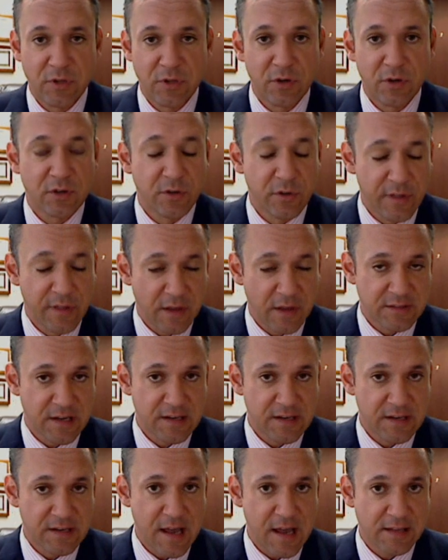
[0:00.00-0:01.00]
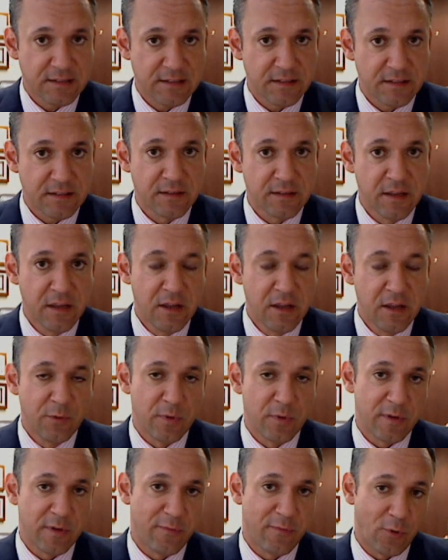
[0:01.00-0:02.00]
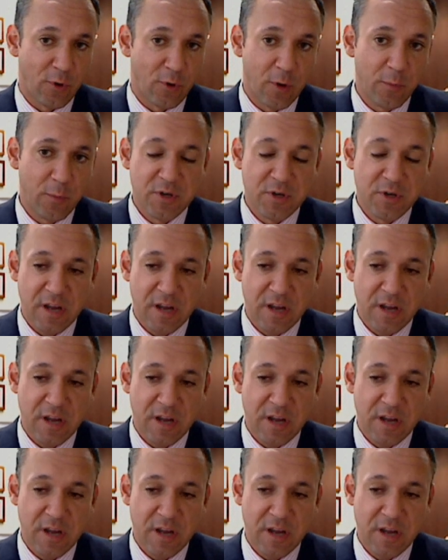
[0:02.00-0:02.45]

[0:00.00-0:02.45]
to your 2008 taxes with a form,